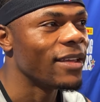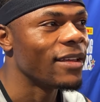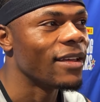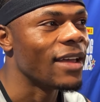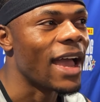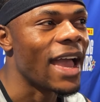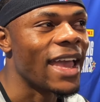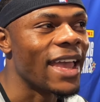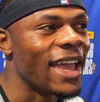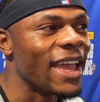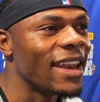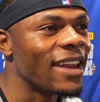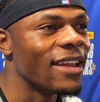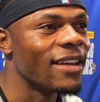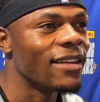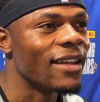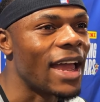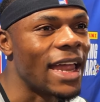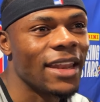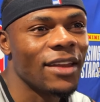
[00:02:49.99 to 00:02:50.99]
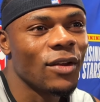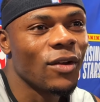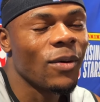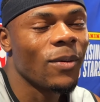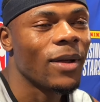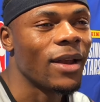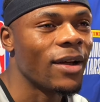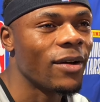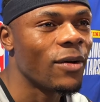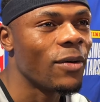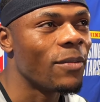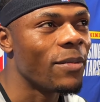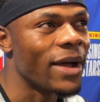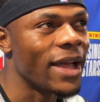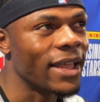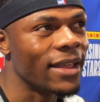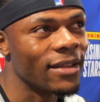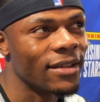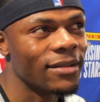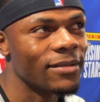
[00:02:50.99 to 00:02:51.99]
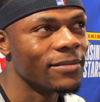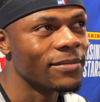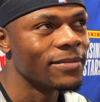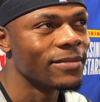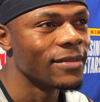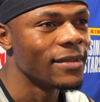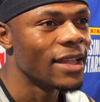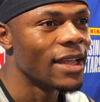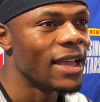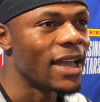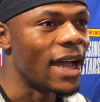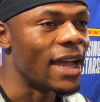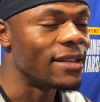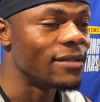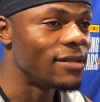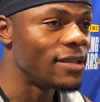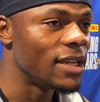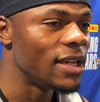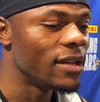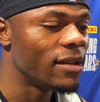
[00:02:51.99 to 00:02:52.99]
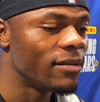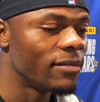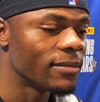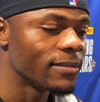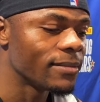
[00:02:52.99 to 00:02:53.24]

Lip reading: I hated it. I did not want to go back until